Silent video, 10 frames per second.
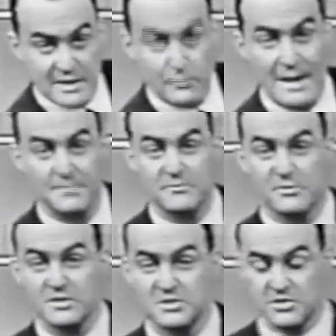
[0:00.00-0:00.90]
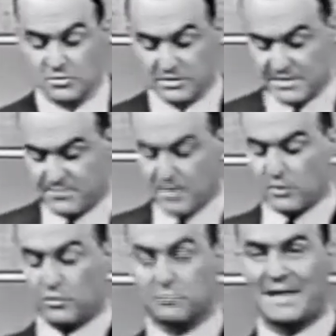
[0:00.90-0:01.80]
and wrapped it very securely
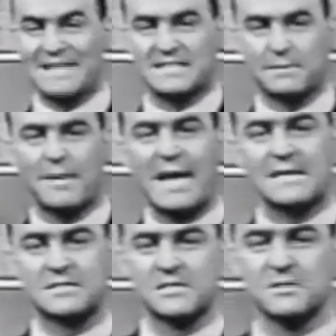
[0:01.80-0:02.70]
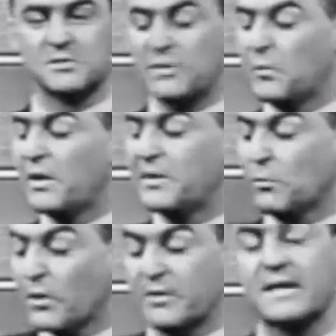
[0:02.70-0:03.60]
with plastic bags. We don't want any
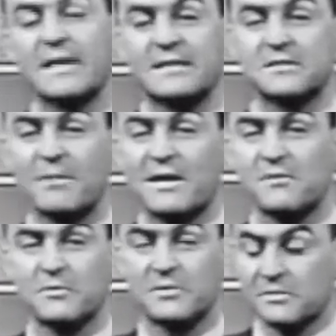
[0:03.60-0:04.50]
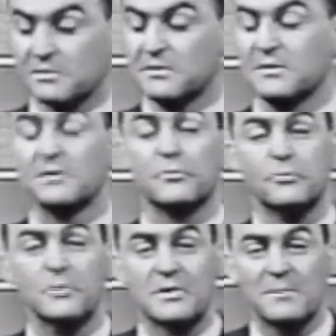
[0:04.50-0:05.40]
water to get at this microphone. It'll
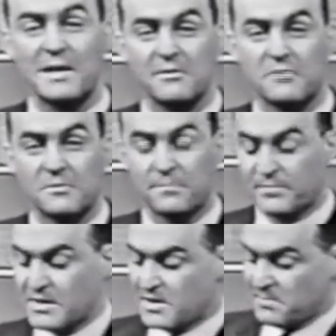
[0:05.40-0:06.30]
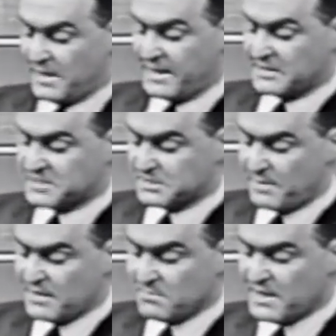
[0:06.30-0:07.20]
ruin the microphone. But I can
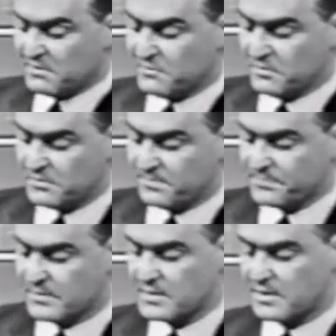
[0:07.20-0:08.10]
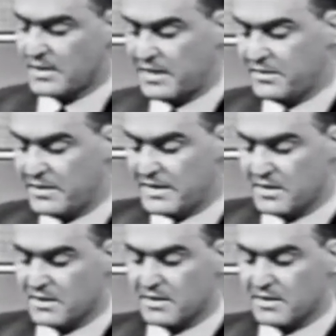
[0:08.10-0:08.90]
suspend the microphone in the